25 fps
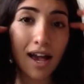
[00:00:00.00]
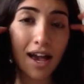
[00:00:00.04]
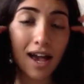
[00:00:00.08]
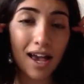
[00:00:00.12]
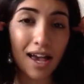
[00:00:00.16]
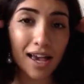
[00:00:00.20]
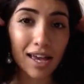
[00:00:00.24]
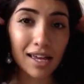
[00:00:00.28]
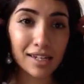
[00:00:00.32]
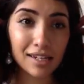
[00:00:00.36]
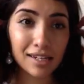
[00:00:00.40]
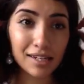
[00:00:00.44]

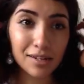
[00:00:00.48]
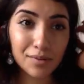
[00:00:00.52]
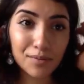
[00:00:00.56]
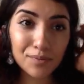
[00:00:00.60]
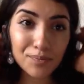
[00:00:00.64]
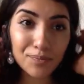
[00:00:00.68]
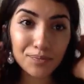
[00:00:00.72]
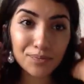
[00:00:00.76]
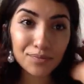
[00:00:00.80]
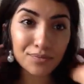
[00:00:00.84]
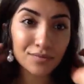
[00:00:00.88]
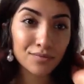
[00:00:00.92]
And
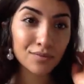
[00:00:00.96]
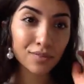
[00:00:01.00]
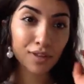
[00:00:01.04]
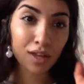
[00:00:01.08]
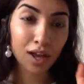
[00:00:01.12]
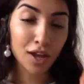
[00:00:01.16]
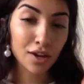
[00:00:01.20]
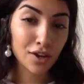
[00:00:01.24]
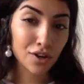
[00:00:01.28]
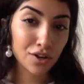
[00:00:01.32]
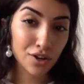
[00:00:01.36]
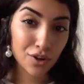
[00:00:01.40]

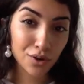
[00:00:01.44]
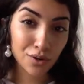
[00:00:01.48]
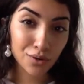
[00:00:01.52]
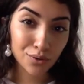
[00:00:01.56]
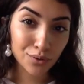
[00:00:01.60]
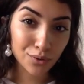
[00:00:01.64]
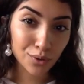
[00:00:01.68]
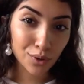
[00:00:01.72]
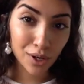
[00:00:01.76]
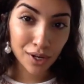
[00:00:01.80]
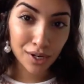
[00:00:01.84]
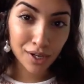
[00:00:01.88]
I don't know
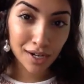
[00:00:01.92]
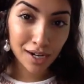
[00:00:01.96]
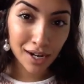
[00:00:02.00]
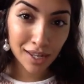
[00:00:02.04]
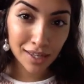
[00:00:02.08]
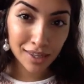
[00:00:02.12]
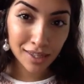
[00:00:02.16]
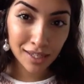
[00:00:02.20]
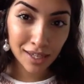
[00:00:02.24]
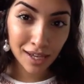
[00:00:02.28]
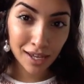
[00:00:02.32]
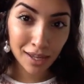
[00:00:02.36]
who got it
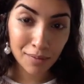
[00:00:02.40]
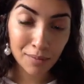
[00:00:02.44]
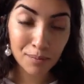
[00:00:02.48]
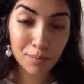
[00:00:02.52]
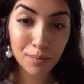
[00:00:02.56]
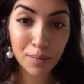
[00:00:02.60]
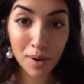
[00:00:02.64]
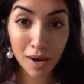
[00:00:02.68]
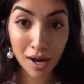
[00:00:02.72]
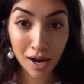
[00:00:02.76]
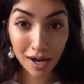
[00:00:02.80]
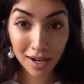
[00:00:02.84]
at the end,
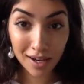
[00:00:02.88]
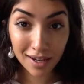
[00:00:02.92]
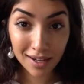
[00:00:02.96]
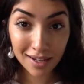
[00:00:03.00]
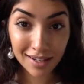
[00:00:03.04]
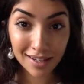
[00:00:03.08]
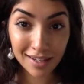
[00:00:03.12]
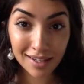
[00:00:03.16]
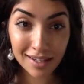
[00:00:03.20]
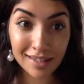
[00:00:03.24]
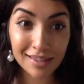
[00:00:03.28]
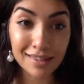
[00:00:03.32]
but
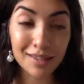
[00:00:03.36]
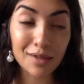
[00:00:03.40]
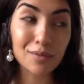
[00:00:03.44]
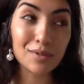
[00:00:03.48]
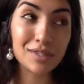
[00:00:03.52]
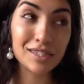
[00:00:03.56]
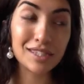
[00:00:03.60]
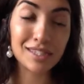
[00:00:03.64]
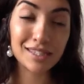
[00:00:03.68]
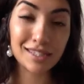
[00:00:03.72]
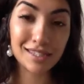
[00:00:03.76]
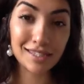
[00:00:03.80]
there
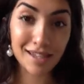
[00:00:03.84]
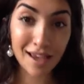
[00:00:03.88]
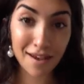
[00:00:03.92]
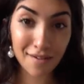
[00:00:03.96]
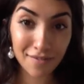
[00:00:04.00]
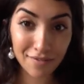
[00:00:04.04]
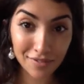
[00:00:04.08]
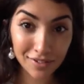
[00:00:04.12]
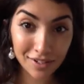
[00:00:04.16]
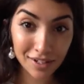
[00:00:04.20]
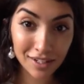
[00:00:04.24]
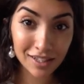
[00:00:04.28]
was
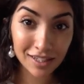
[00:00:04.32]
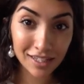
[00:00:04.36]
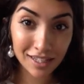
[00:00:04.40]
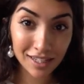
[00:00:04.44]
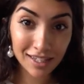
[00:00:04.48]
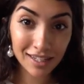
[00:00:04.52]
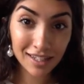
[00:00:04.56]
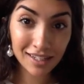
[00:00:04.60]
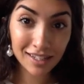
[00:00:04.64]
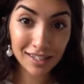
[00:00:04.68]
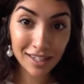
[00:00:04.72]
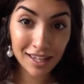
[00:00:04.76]

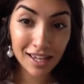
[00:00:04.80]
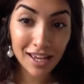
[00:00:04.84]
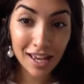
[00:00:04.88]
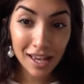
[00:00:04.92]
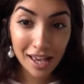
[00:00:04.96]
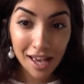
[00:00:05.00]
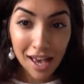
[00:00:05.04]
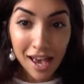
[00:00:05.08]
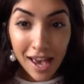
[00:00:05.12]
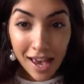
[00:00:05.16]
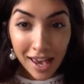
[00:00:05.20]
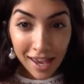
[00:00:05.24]
definitely
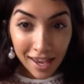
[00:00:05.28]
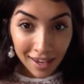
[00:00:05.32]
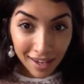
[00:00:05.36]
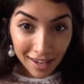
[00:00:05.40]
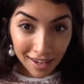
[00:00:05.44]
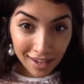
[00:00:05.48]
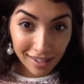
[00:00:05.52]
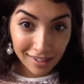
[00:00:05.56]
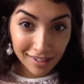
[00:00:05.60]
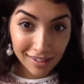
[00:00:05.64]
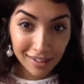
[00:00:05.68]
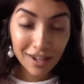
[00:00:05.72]
a
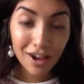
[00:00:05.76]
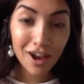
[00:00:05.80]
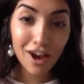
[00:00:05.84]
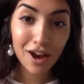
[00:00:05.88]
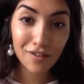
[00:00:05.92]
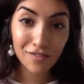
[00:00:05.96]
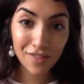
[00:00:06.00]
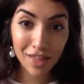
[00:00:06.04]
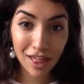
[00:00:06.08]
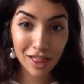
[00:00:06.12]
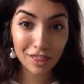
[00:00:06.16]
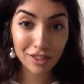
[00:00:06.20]
hint
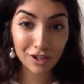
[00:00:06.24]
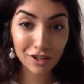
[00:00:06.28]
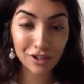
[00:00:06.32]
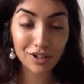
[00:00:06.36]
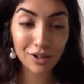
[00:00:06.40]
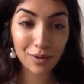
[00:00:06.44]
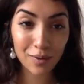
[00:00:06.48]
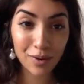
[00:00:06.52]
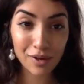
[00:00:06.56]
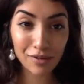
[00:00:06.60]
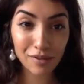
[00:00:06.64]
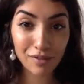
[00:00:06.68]
of that look
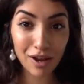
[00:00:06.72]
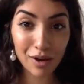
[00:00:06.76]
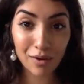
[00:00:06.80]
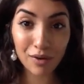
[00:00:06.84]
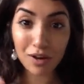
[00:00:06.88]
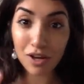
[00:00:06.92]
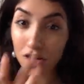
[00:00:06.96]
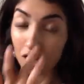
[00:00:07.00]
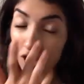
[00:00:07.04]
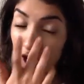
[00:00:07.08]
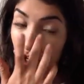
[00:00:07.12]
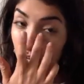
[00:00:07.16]
going around.
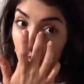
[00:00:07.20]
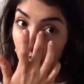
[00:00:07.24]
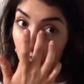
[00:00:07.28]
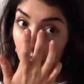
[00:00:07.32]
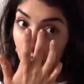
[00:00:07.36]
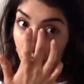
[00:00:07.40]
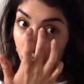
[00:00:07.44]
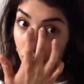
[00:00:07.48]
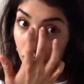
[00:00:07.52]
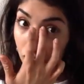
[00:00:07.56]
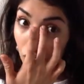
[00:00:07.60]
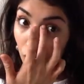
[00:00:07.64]

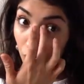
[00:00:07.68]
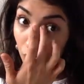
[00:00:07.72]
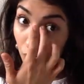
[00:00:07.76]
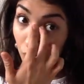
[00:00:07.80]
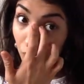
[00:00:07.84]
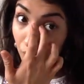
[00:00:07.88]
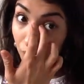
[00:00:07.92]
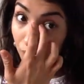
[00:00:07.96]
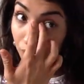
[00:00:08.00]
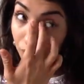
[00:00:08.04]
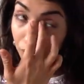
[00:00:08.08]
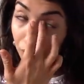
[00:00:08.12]
So
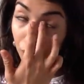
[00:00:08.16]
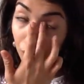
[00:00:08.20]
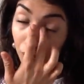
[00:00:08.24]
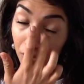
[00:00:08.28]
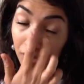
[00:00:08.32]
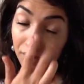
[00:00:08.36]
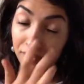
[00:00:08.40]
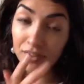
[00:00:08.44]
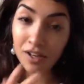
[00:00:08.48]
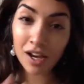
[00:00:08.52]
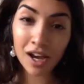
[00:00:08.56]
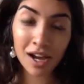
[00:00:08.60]
what
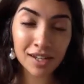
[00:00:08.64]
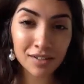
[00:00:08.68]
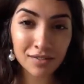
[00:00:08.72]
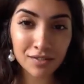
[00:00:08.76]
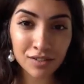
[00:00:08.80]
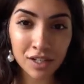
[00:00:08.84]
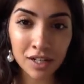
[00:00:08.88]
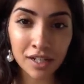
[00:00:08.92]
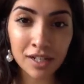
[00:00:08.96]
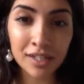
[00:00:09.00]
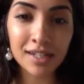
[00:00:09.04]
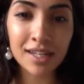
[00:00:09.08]
I've kind
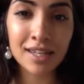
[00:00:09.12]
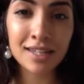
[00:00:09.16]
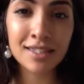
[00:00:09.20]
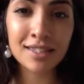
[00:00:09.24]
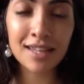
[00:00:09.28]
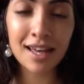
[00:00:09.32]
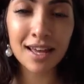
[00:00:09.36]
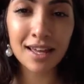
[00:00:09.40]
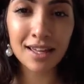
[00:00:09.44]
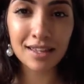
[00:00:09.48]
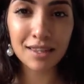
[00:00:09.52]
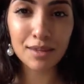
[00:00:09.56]
of learned is
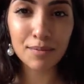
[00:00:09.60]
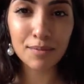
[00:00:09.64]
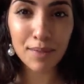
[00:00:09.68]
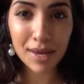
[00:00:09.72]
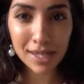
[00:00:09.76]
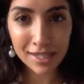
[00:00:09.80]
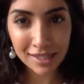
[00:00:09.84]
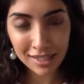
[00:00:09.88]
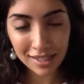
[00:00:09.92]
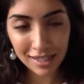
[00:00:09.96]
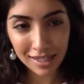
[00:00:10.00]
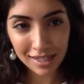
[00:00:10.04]
that the
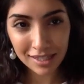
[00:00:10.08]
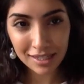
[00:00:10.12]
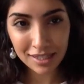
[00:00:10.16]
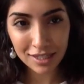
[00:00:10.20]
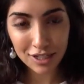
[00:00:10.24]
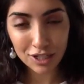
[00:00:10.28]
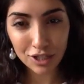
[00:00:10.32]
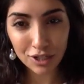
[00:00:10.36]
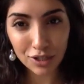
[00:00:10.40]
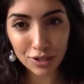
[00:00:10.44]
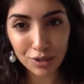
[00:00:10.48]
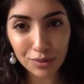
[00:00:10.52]
best thing is
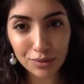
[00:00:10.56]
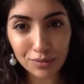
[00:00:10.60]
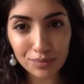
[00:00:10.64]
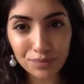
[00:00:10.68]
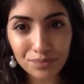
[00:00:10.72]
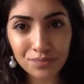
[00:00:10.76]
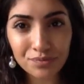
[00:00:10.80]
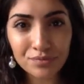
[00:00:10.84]
to